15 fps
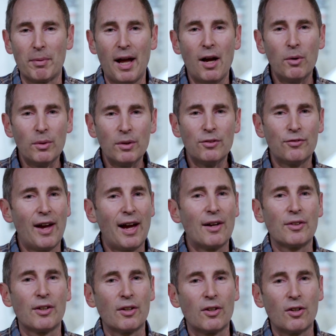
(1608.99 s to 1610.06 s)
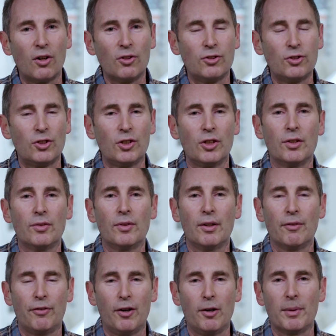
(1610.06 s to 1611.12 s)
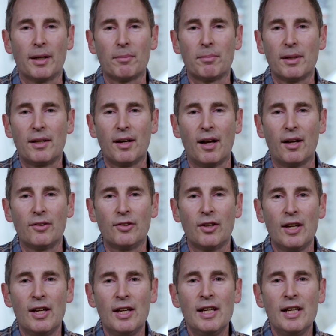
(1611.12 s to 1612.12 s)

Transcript: but I always found it culturally reaffirming, because